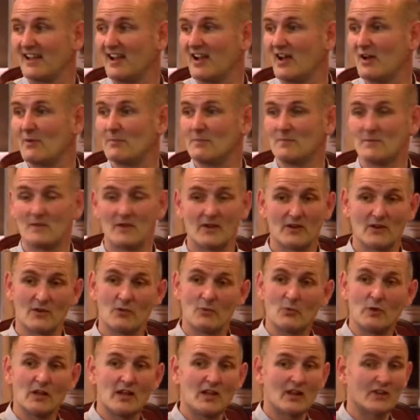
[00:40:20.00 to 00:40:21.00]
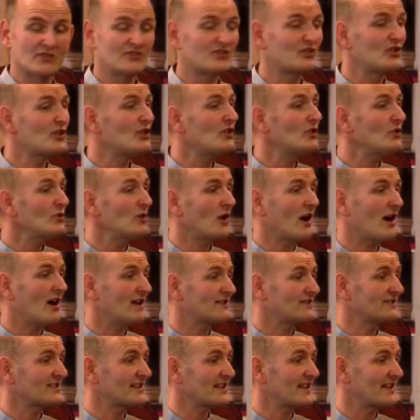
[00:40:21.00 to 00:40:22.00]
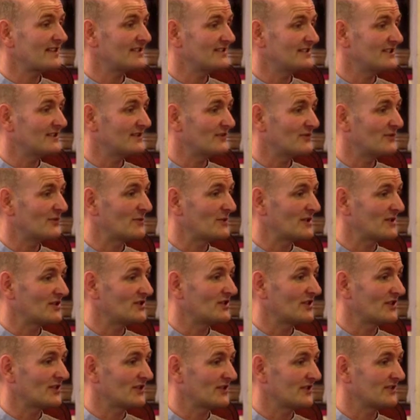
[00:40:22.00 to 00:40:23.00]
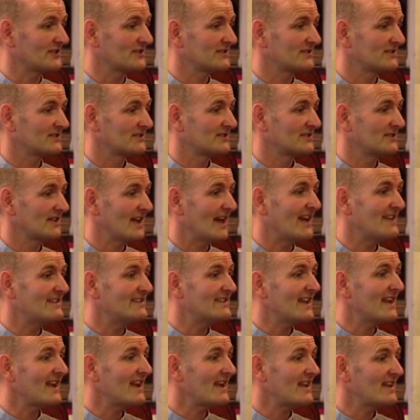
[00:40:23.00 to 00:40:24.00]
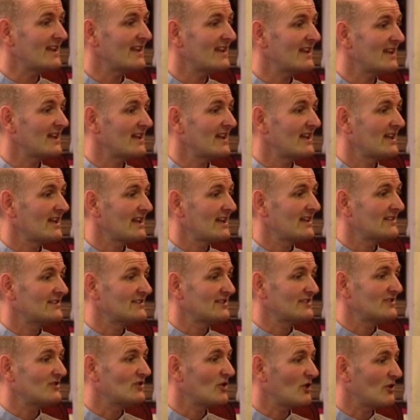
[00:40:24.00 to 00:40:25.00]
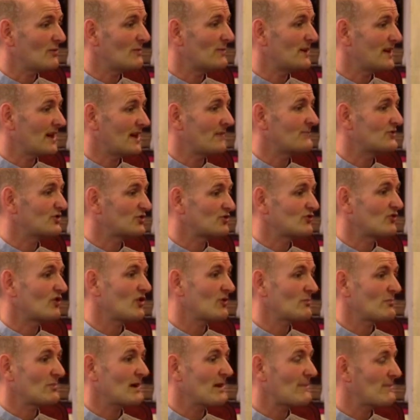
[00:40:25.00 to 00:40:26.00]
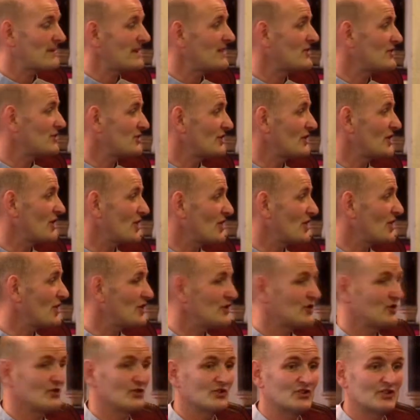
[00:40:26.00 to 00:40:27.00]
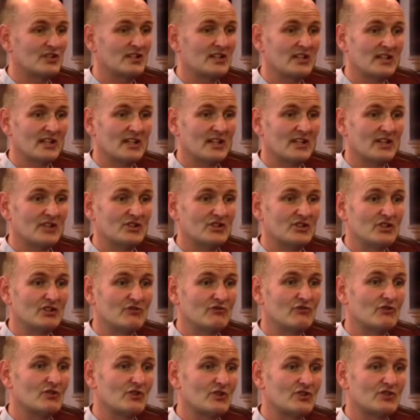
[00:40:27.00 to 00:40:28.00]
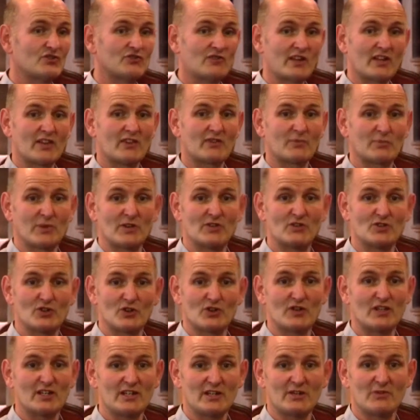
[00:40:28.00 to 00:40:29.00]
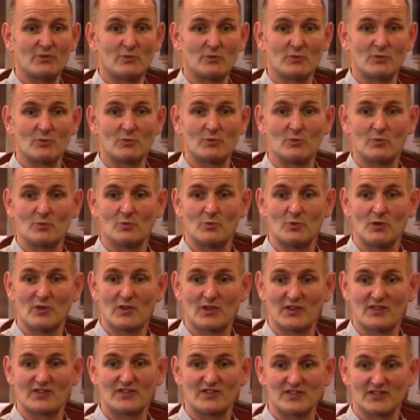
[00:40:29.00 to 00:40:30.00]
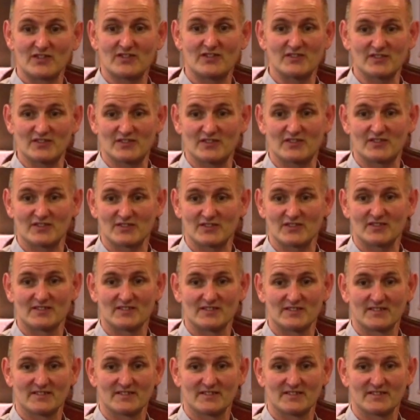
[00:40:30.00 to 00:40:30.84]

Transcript: Um, we are too isolated from each other. Endele did not become strong by being on her own. She, she grew in strength by joining with her sisters.